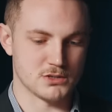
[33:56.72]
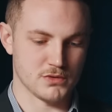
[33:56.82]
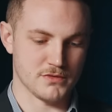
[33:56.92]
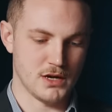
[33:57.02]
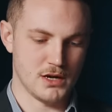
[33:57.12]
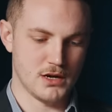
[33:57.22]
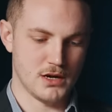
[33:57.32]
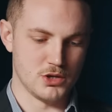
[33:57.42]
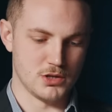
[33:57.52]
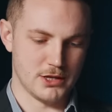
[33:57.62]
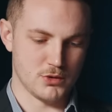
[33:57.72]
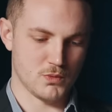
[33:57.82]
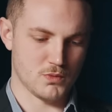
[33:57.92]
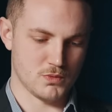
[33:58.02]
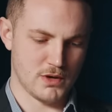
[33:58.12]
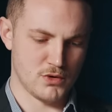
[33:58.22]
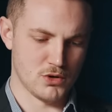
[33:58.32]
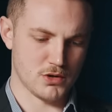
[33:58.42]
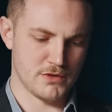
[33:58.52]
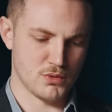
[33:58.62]
sort of, like, if you
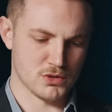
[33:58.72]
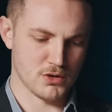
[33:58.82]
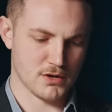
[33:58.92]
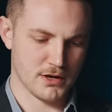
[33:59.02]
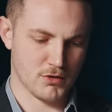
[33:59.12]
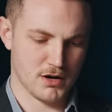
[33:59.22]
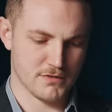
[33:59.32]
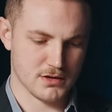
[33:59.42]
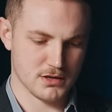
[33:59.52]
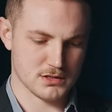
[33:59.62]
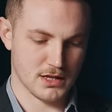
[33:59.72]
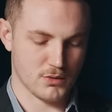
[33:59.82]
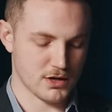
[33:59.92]
were to look at their graphics, like,